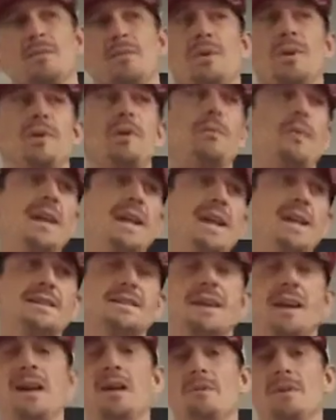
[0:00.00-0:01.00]
Well, by that
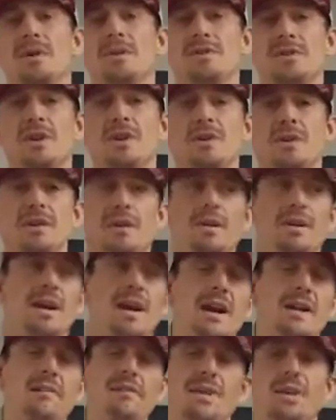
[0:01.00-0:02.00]
time I was already an
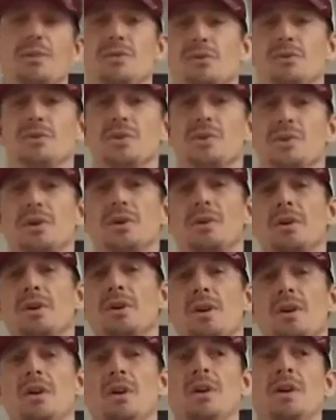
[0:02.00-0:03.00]
IV user,
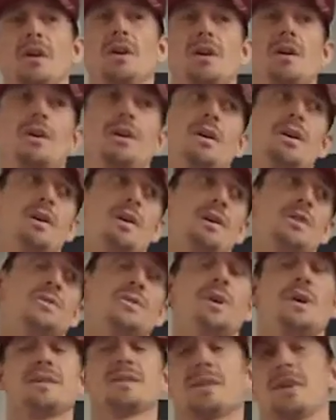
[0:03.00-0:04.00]
so
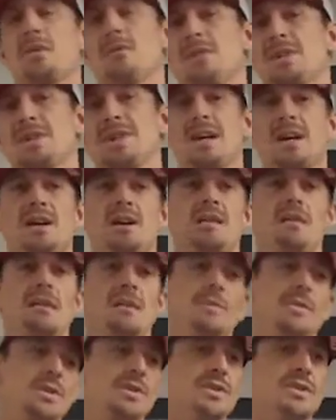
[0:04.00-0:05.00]
I was like, what the hell? Let
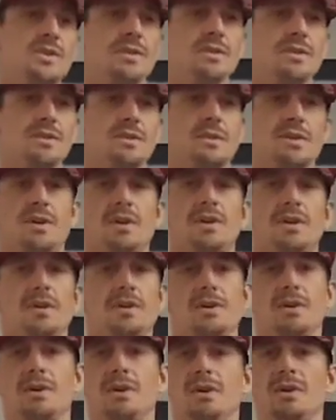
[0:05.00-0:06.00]
me just
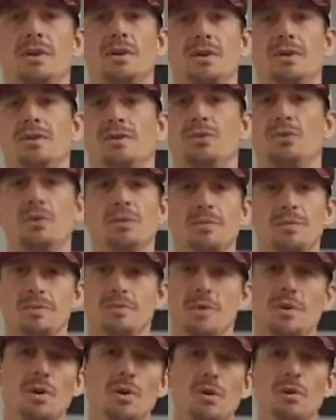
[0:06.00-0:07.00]
shoot up
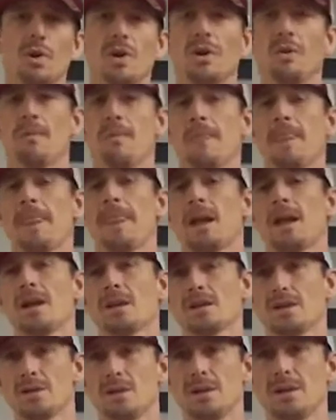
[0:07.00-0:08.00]
some coke.
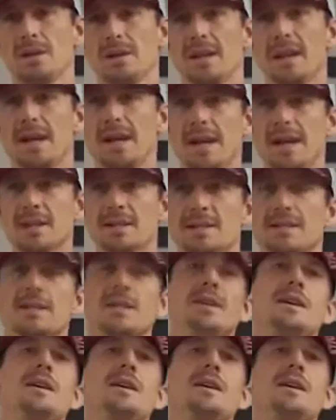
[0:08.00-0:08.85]
So I did that.